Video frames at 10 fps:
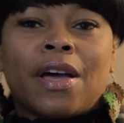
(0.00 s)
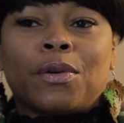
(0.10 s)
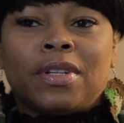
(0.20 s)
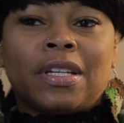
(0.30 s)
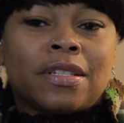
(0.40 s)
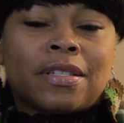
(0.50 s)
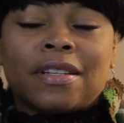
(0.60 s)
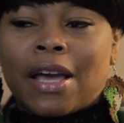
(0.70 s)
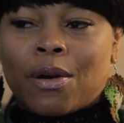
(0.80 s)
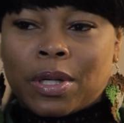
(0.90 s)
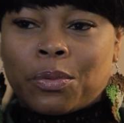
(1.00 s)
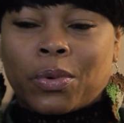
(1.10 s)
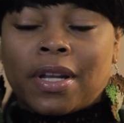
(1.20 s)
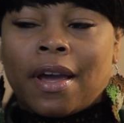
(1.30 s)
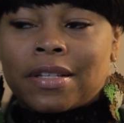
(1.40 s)
You need to sit down and
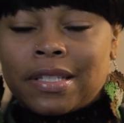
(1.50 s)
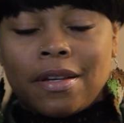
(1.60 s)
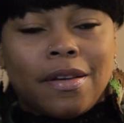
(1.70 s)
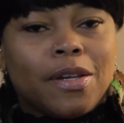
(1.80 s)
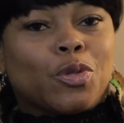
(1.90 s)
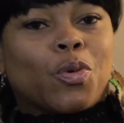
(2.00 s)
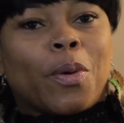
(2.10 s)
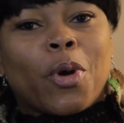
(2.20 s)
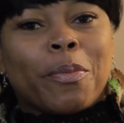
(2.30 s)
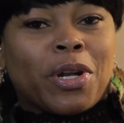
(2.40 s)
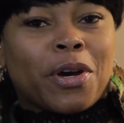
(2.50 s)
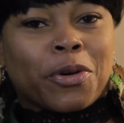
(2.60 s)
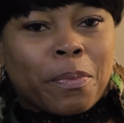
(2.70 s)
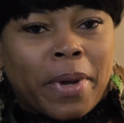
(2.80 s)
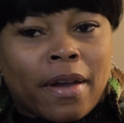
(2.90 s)
relax. So I'm rubbing
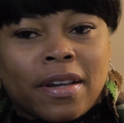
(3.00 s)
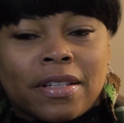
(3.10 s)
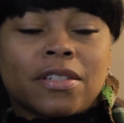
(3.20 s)
on her back.